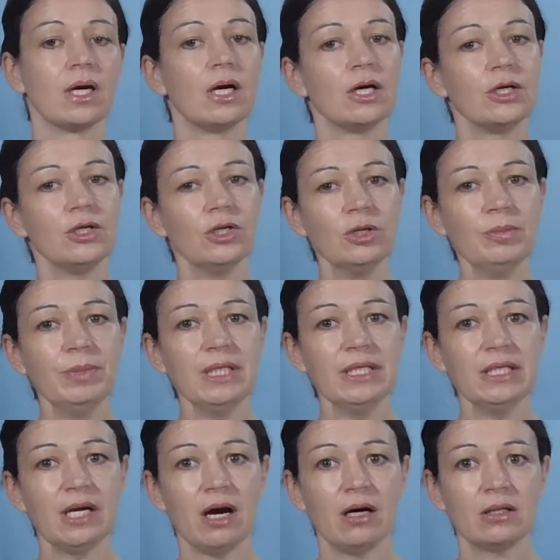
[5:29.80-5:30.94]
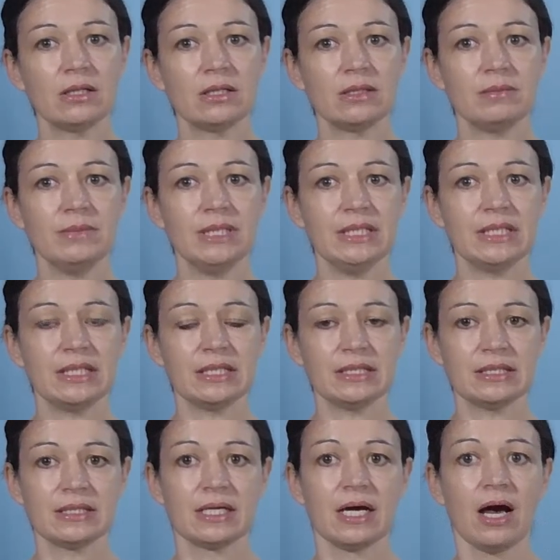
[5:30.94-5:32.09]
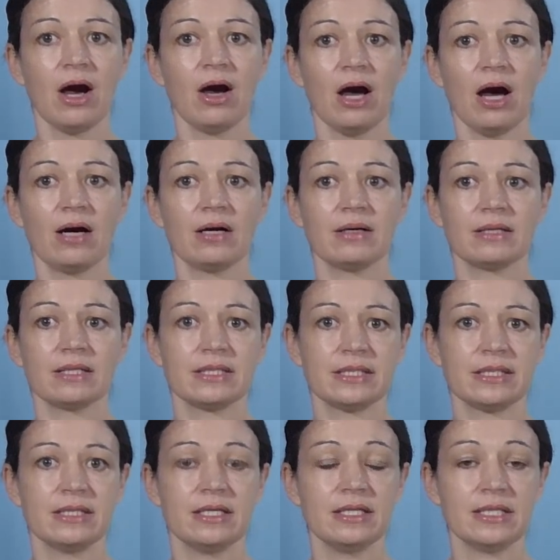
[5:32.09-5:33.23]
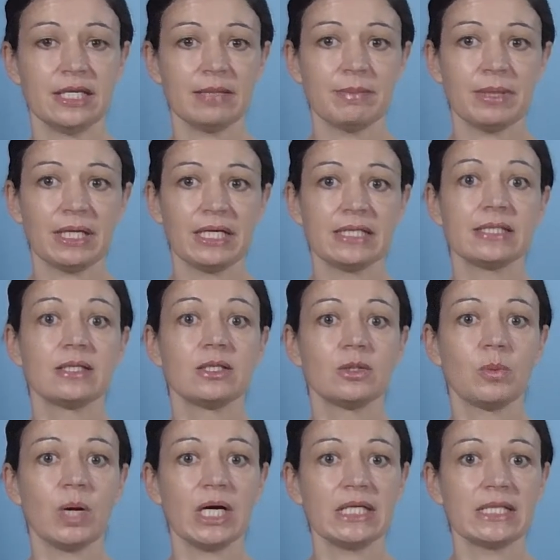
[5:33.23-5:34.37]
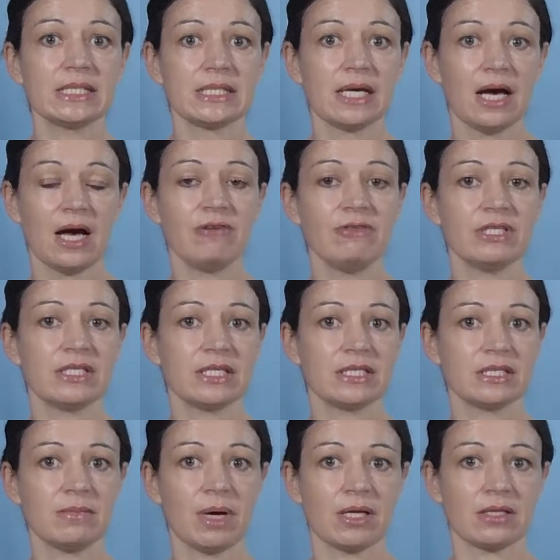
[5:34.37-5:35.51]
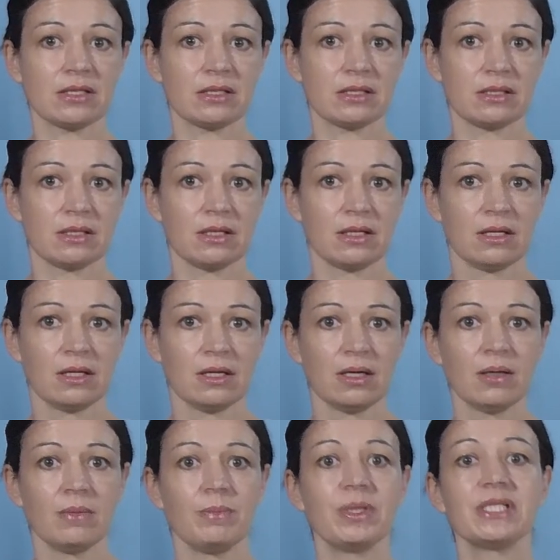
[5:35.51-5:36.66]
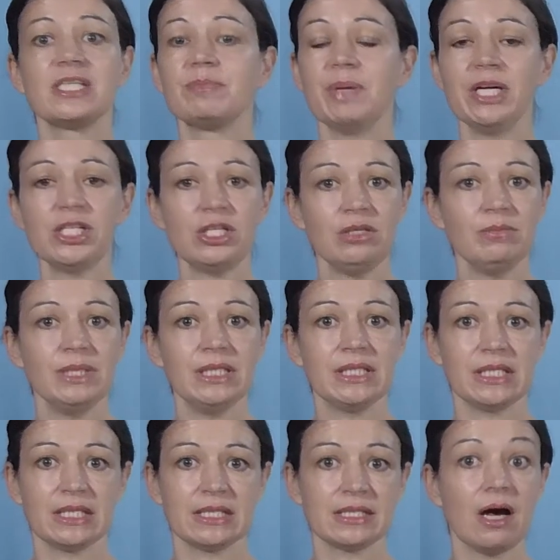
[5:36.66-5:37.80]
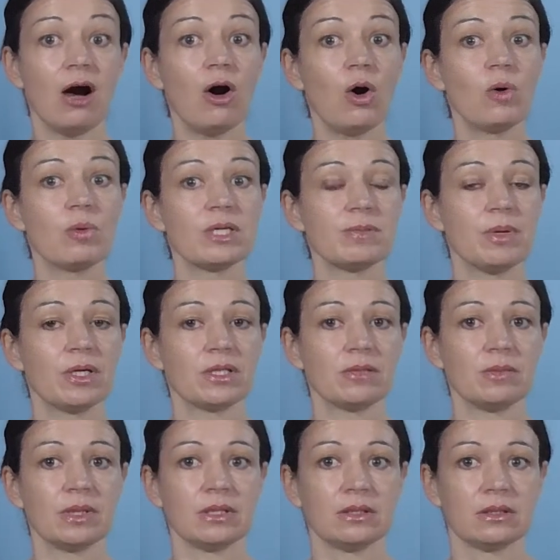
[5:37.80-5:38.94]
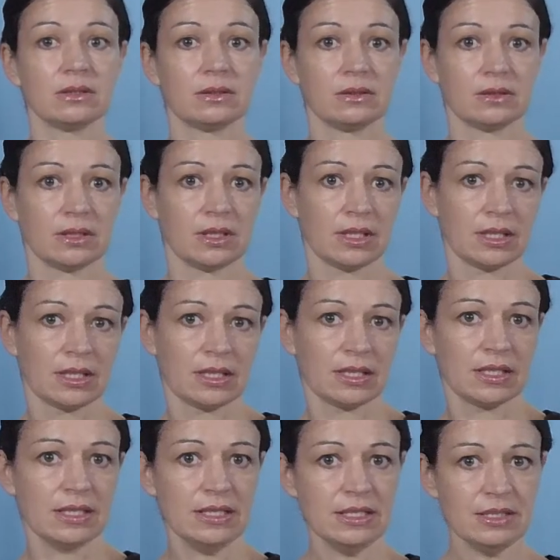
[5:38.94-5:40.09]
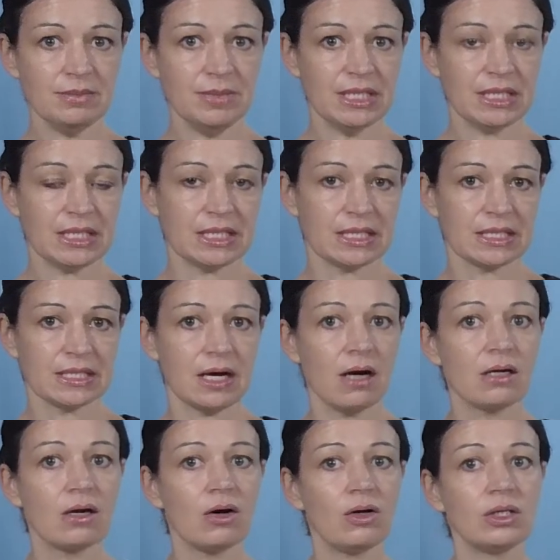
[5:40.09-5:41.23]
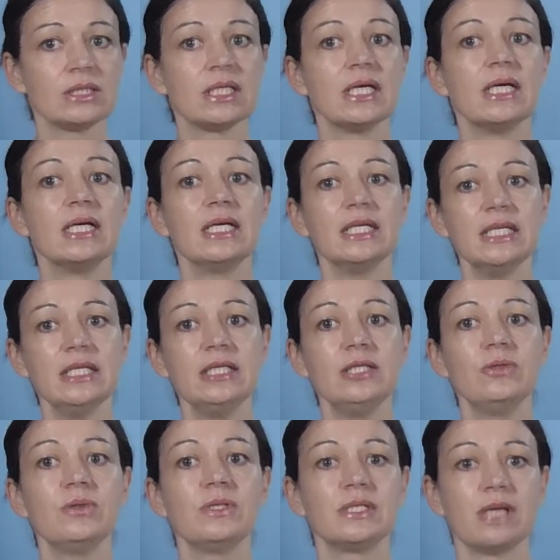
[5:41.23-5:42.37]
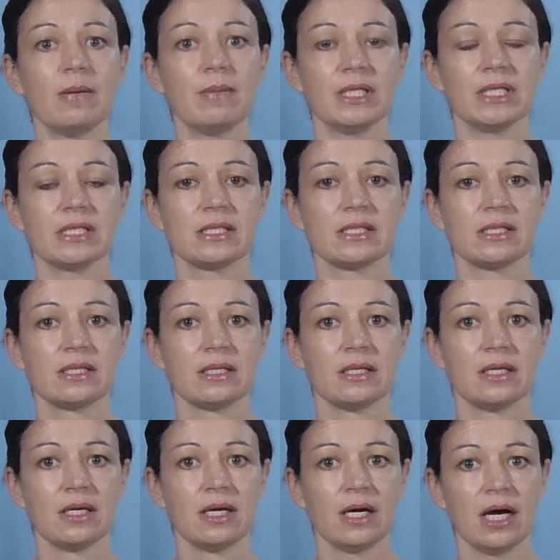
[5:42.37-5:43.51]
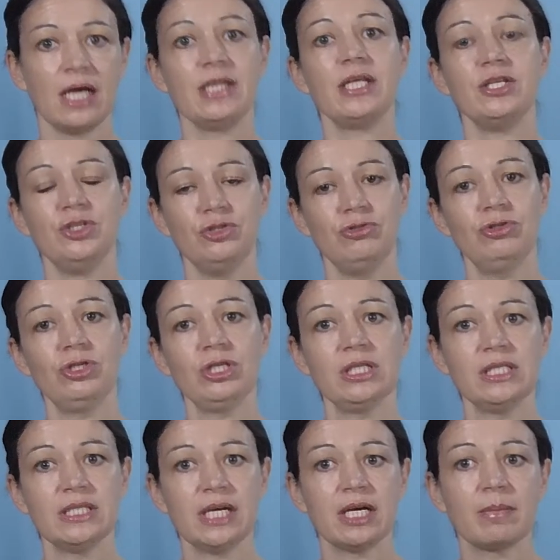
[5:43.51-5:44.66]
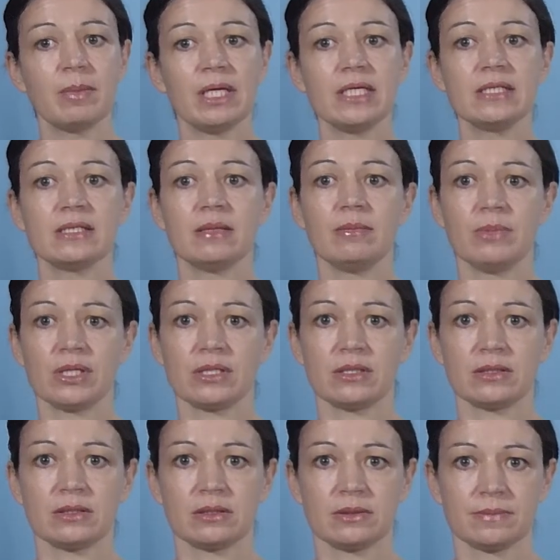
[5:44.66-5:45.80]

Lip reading: European Council meetings take place twice every 6 months, but special meetings are always possible. These meetings are called EU summits, and they usually take place in Brussels.